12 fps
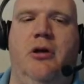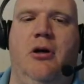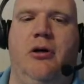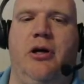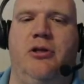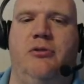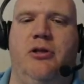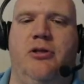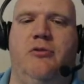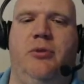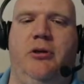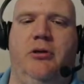Okay, so this
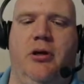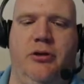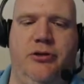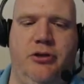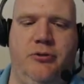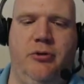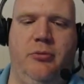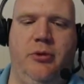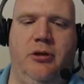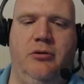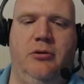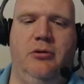would be, alright, let's just put them
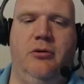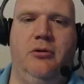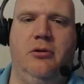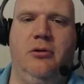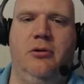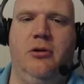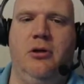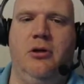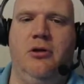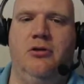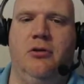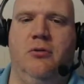in.
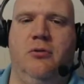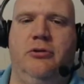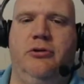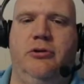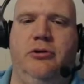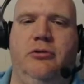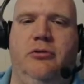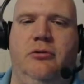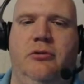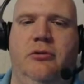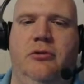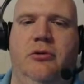Let's go 1, 2,
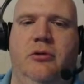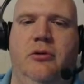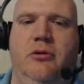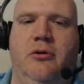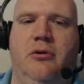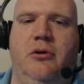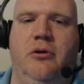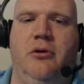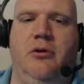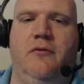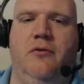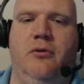
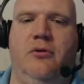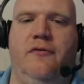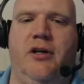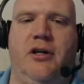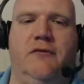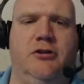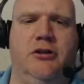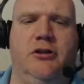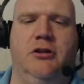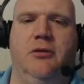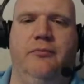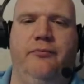4, 5.
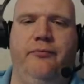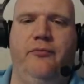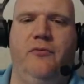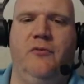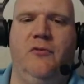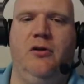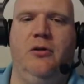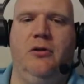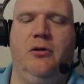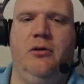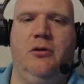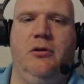Grr.
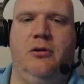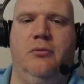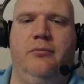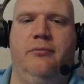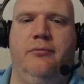Erp.